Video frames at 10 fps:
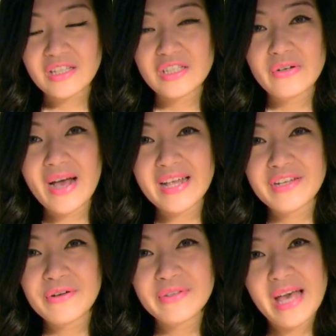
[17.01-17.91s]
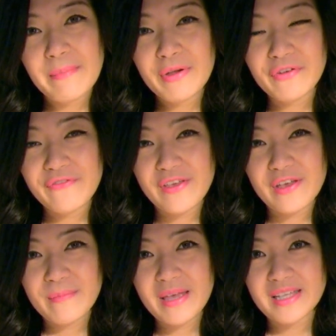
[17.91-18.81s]
So I know that
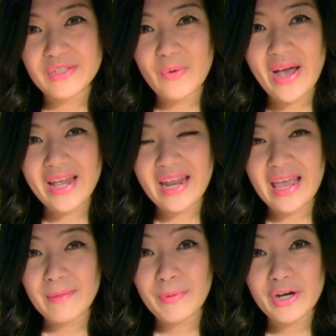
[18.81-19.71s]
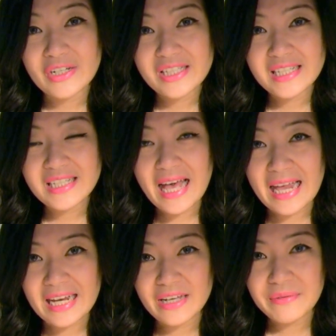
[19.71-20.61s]
perfume is quite a personal
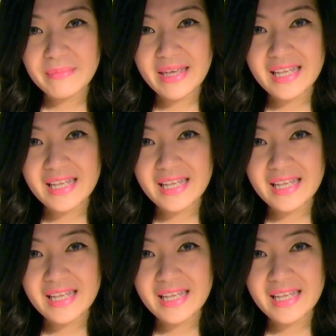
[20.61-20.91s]
item.